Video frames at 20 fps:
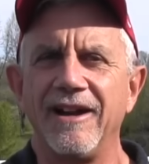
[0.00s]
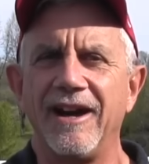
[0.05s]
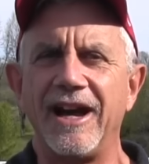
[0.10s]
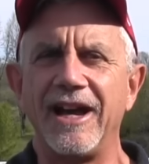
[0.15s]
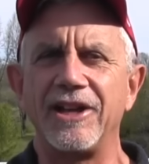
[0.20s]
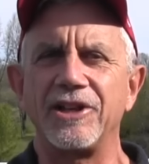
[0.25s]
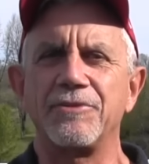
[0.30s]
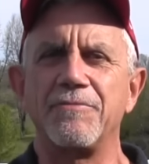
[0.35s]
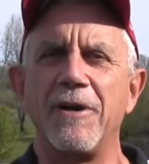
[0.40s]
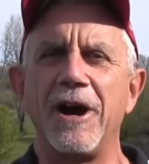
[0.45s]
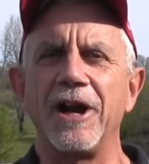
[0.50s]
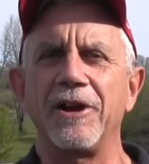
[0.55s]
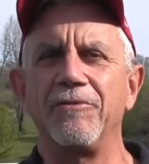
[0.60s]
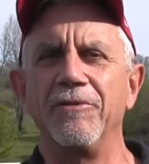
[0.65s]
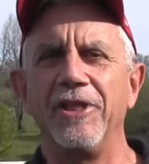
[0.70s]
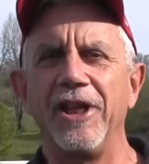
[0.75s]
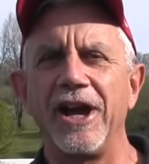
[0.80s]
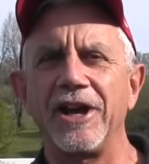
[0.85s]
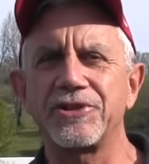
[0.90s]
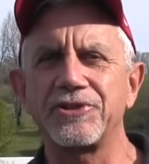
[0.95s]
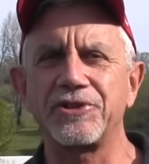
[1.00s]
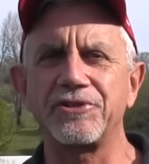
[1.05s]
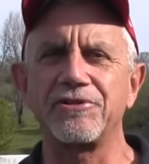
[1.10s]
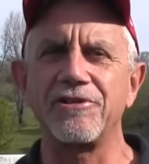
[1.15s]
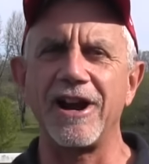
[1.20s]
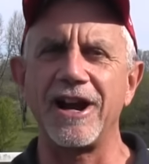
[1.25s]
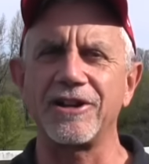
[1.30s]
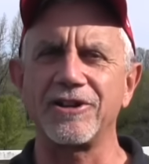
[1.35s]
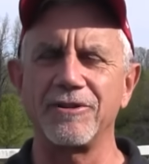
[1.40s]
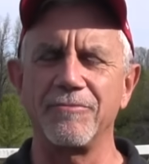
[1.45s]
Hi, it's Mike with ask
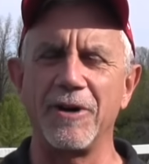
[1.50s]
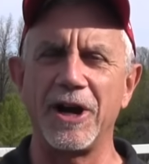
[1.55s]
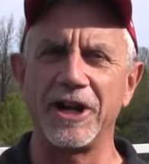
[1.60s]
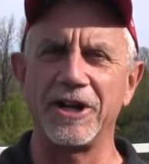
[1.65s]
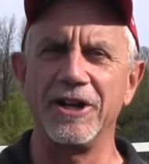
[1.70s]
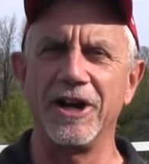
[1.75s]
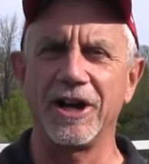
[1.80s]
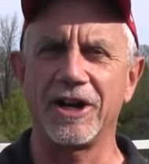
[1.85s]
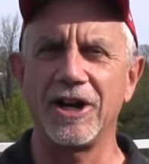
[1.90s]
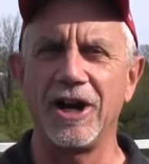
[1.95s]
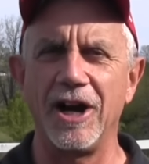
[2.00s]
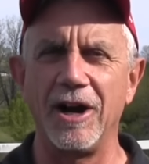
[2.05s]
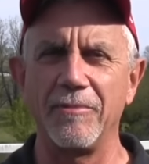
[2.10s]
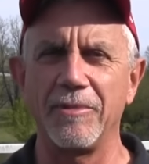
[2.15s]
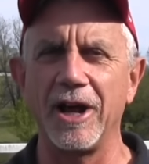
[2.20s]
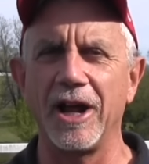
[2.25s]
tractor mike dot com.